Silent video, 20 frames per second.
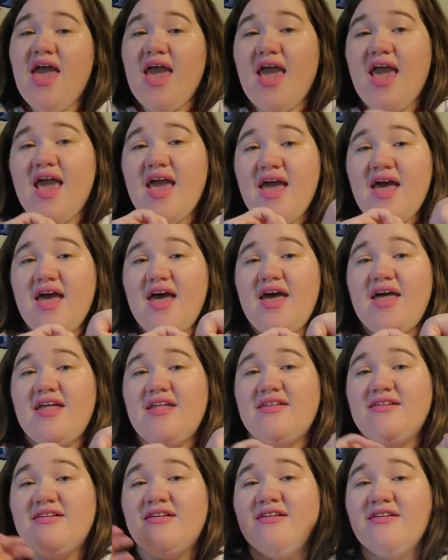
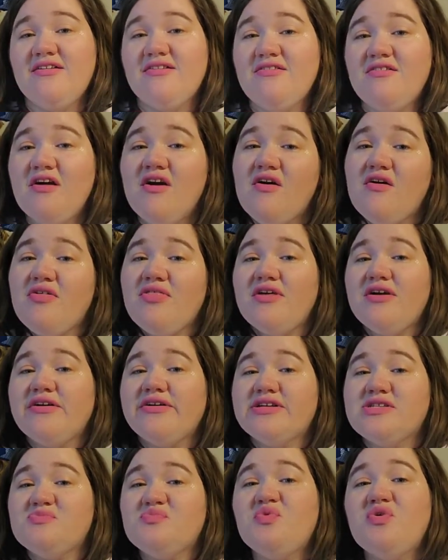And know there
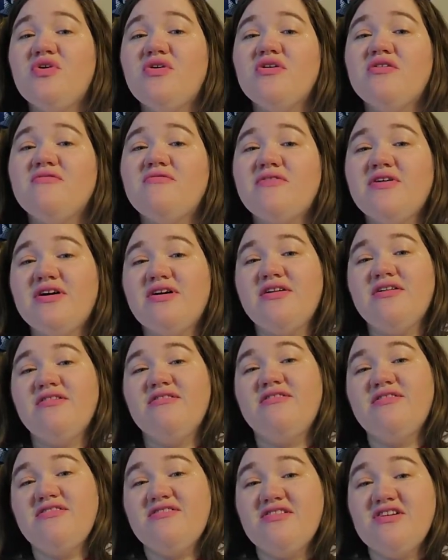is more fun
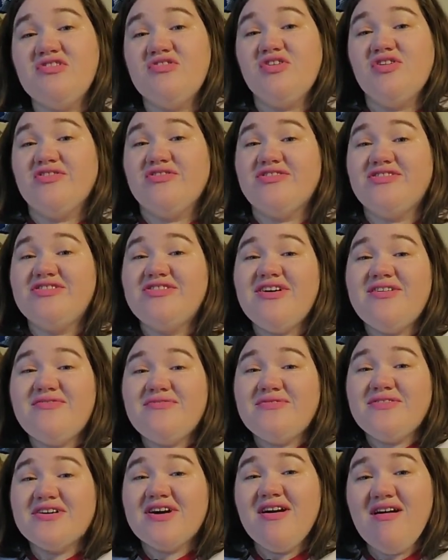Disney nerd
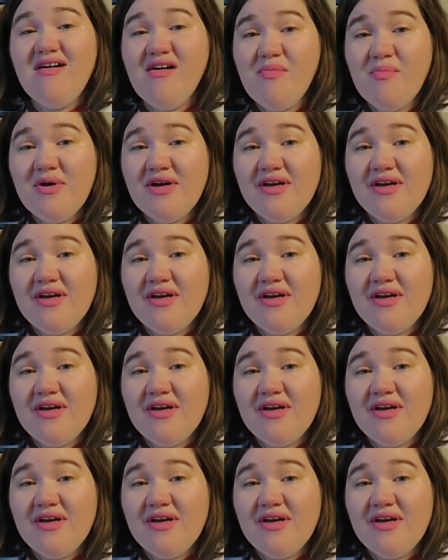stuff to come.